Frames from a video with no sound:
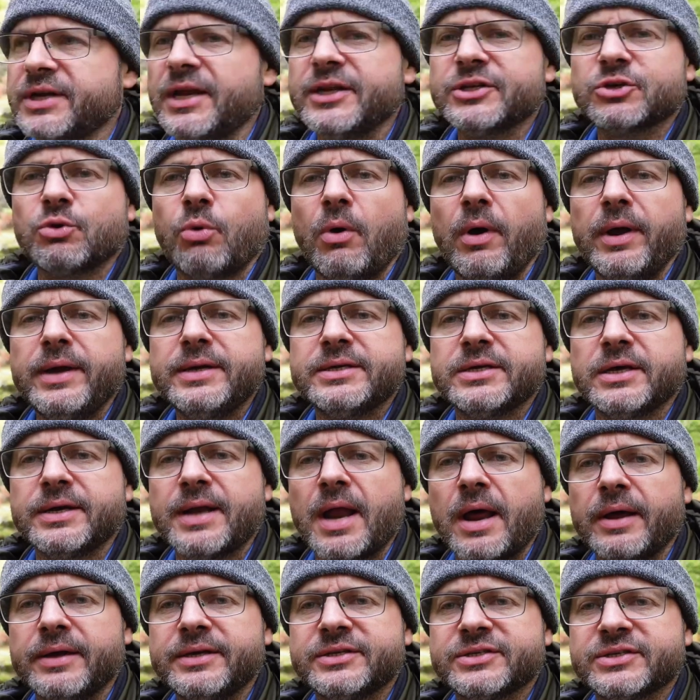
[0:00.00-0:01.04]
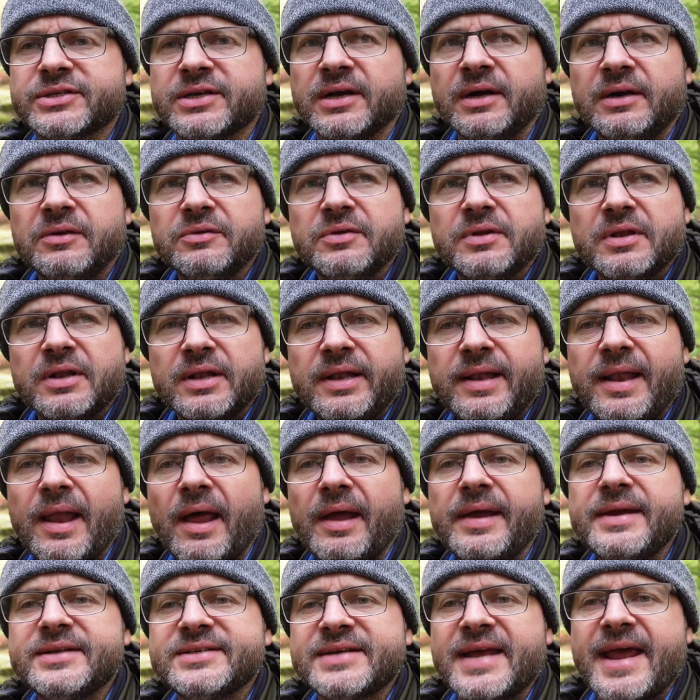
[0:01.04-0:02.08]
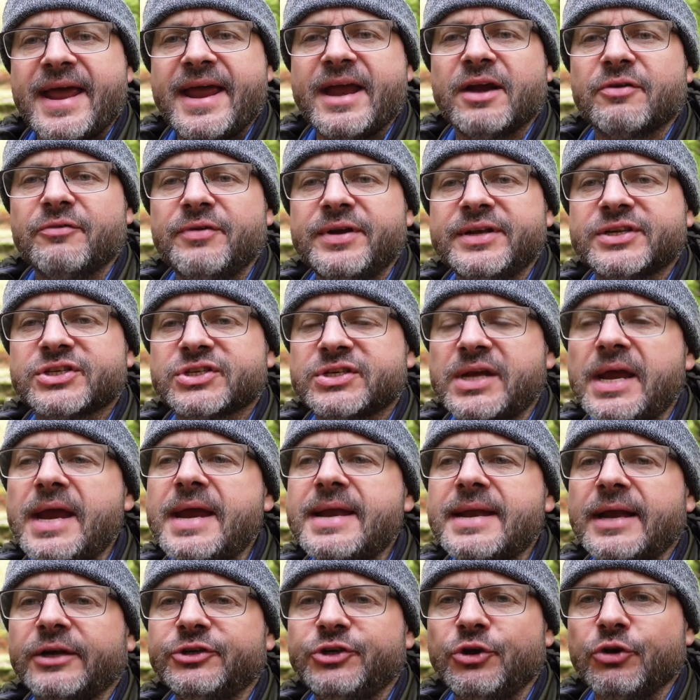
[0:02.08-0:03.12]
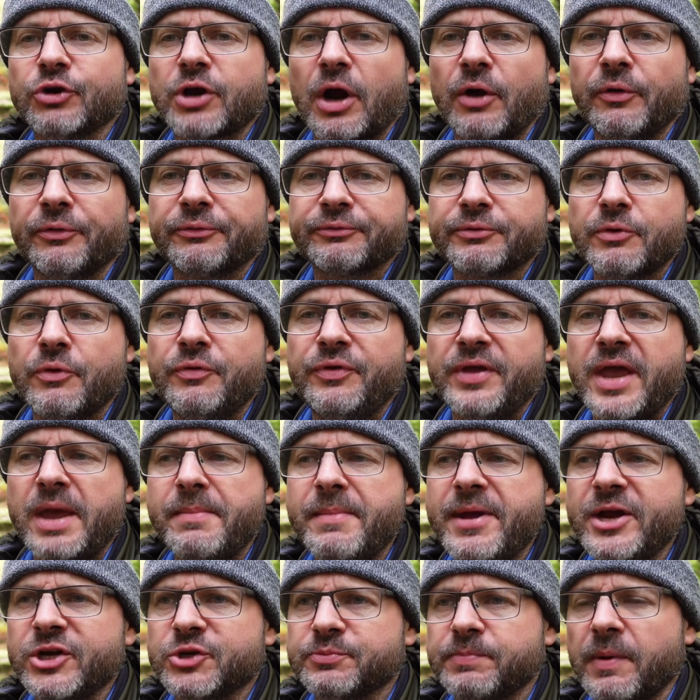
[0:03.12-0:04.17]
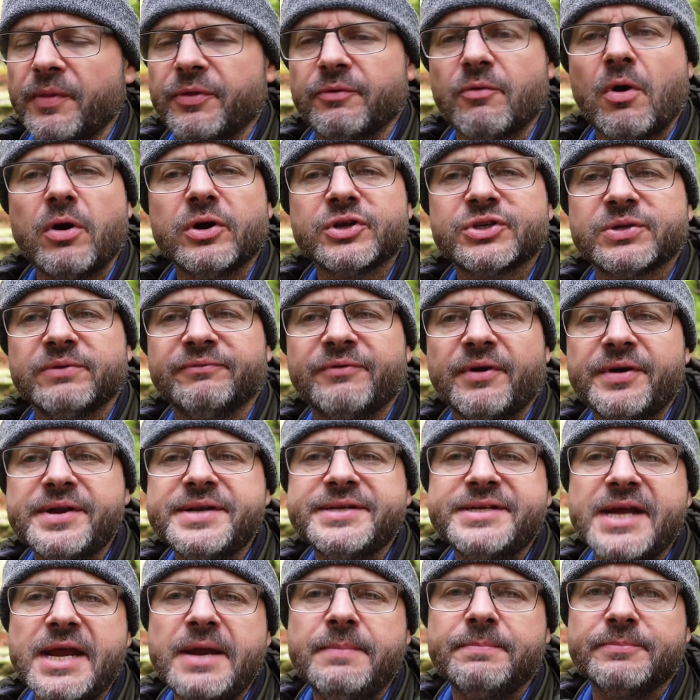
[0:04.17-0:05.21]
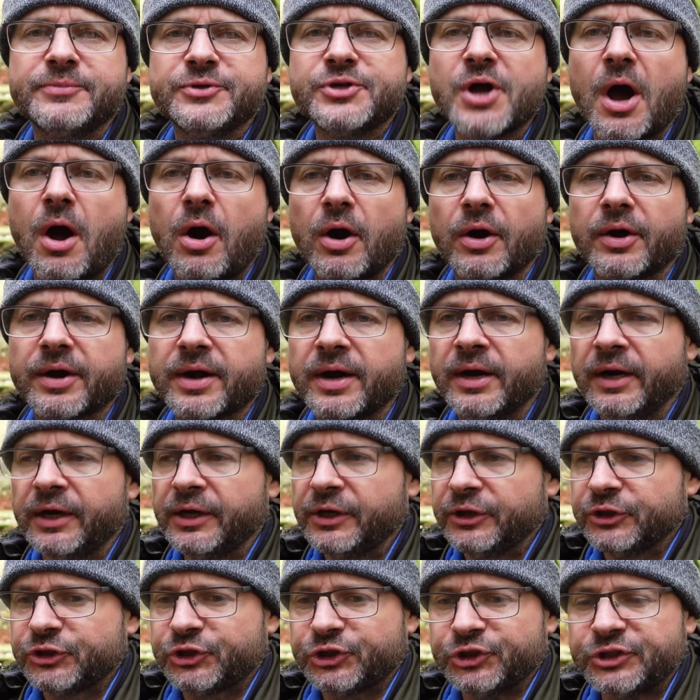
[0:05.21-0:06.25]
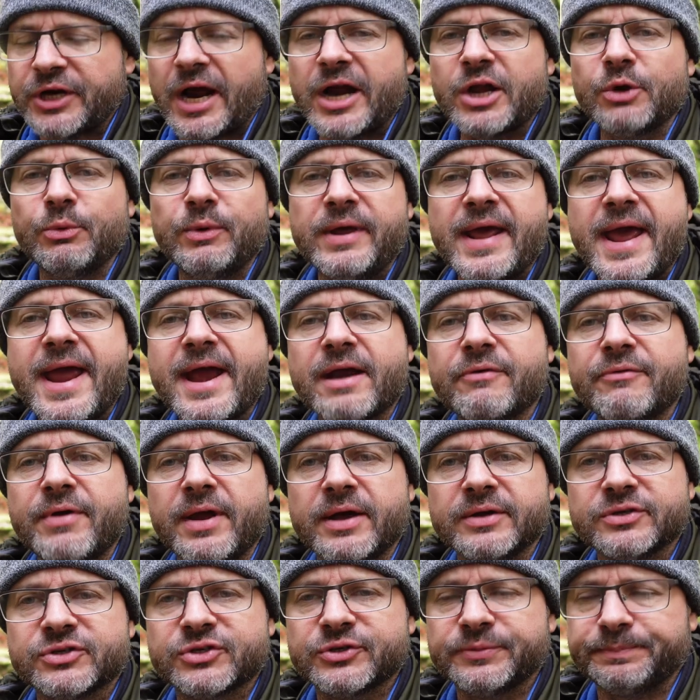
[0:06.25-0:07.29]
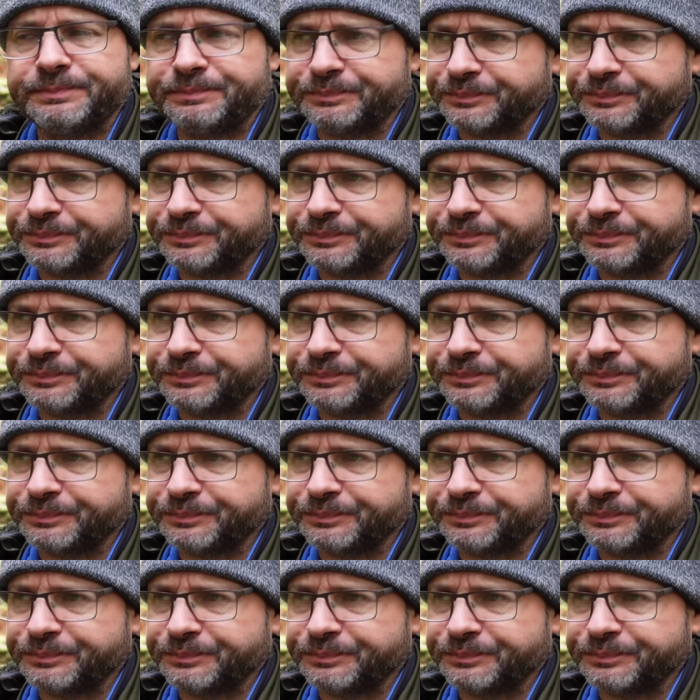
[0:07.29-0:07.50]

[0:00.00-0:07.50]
and it's quite a nice light airy scene as you go through the image, but there are some very deep dark shadowy areas.